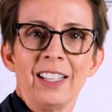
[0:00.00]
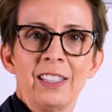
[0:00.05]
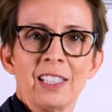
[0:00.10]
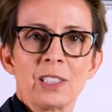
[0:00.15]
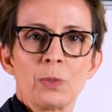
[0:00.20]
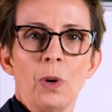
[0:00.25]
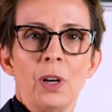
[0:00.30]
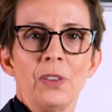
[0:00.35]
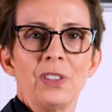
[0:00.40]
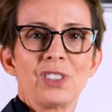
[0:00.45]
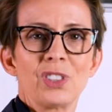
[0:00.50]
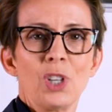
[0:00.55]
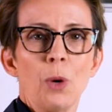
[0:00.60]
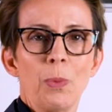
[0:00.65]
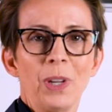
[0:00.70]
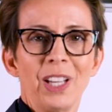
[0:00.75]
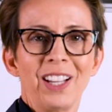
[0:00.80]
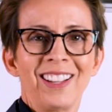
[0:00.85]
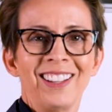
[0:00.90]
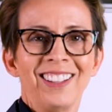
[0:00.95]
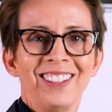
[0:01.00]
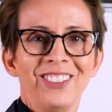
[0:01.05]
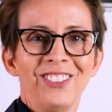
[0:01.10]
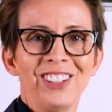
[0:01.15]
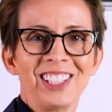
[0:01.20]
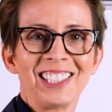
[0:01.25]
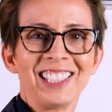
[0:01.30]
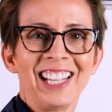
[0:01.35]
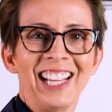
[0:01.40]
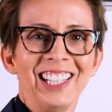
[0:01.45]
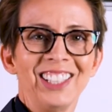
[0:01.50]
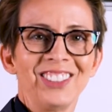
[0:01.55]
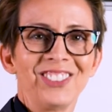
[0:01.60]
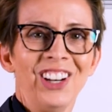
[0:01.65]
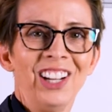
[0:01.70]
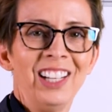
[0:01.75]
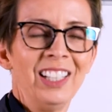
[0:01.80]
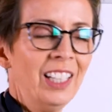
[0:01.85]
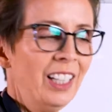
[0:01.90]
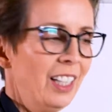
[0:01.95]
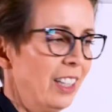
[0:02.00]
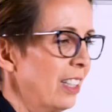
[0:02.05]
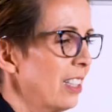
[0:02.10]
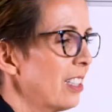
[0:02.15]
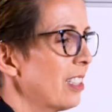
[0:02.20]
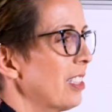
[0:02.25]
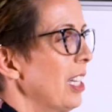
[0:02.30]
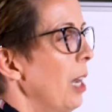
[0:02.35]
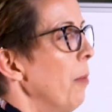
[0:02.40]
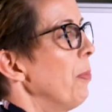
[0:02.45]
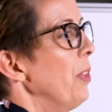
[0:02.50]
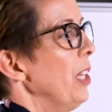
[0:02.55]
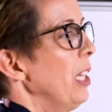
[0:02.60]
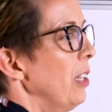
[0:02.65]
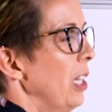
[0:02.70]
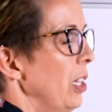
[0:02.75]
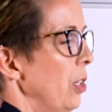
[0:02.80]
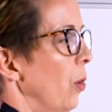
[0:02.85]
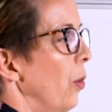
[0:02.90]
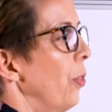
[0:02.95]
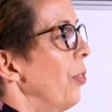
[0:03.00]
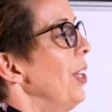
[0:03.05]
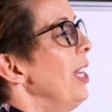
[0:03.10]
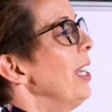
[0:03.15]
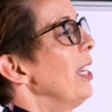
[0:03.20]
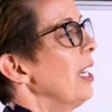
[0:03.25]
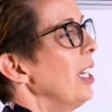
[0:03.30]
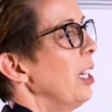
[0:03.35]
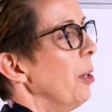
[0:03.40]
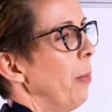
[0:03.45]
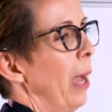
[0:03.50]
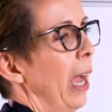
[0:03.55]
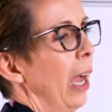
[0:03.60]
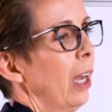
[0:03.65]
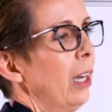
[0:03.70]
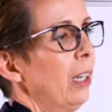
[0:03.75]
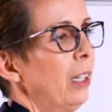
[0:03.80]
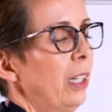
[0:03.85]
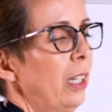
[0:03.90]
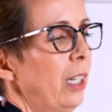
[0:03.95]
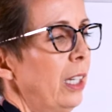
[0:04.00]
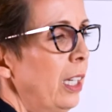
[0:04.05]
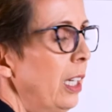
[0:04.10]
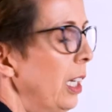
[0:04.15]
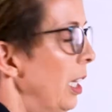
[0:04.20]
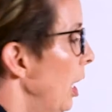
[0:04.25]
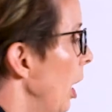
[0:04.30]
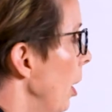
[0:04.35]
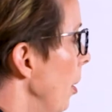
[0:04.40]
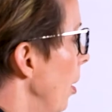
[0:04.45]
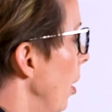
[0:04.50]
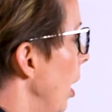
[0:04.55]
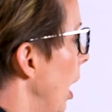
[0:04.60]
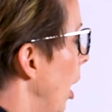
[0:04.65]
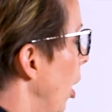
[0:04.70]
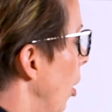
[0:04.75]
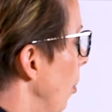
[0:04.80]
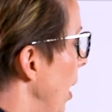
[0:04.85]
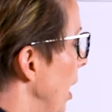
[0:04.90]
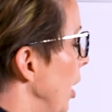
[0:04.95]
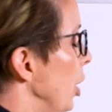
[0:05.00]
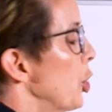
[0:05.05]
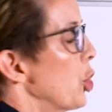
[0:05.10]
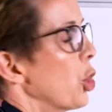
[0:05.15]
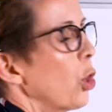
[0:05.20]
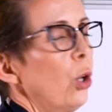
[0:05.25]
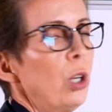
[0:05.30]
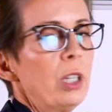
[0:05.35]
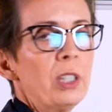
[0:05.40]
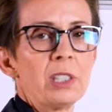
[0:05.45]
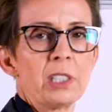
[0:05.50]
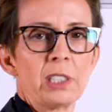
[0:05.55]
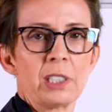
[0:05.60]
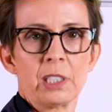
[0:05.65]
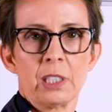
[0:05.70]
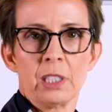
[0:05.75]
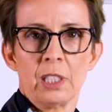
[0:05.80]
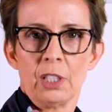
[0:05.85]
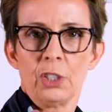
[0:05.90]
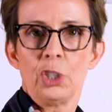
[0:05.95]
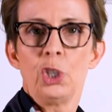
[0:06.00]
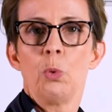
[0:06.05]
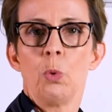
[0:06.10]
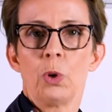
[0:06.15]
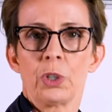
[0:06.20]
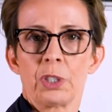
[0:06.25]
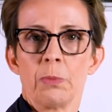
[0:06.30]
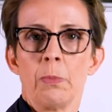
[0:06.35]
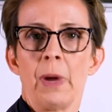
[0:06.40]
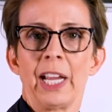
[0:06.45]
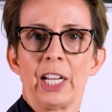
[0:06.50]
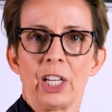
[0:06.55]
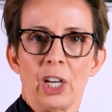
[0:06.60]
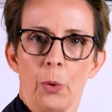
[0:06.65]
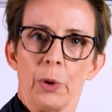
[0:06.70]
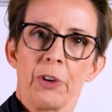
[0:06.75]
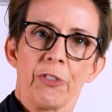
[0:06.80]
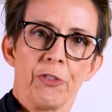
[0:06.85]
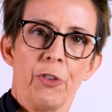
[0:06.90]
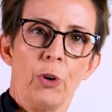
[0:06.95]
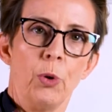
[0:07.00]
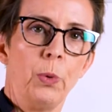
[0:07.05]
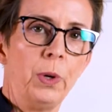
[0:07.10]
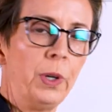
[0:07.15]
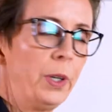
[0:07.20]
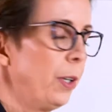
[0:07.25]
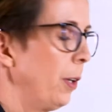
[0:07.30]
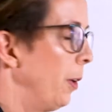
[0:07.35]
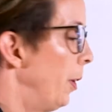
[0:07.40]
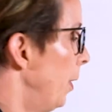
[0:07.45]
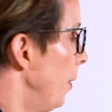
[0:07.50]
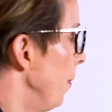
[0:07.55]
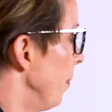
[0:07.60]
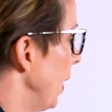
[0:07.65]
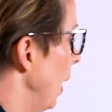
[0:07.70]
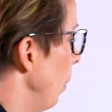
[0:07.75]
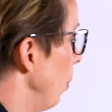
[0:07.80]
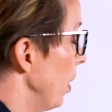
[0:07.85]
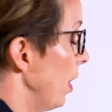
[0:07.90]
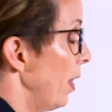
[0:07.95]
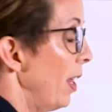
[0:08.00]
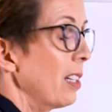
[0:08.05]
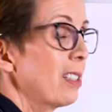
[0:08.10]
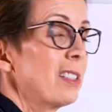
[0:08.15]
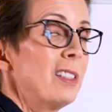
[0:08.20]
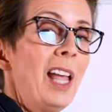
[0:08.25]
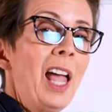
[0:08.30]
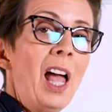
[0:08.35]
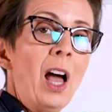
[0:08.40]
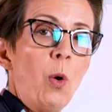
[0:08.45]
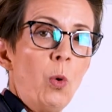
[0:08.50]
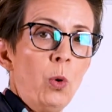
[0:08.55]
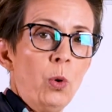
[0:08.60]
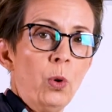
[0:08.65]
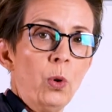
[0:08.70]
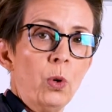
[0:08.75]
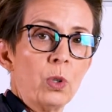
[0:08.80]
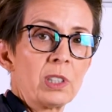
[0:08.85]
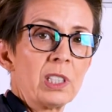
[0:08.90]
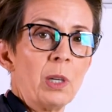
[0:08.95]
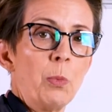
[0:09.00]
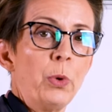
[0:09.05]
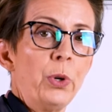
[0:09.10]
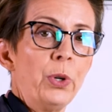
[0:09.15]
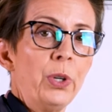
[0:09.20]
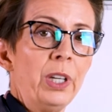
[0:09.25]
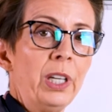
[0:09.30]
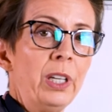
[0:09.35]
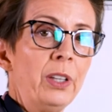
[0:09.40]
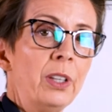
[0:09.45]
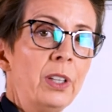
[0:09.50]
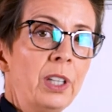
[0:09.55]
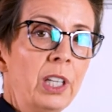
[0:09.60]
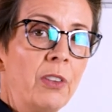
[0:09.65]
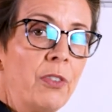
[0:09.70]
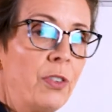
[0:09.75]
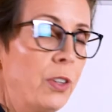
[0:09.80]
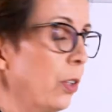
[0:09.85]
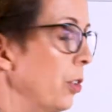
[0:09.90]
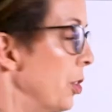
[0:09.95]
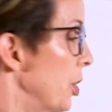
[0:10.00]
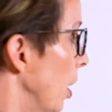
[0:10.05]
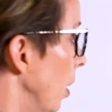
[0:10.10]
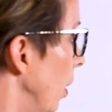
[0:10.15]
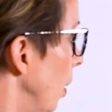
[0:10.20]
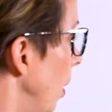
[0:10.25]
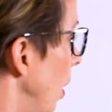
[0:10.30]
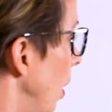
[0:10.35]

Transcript: That's why this topic resonated, right? There's something that you're thinking about and a choice you want to make going forward. And whether that's now or somewhere in the near future.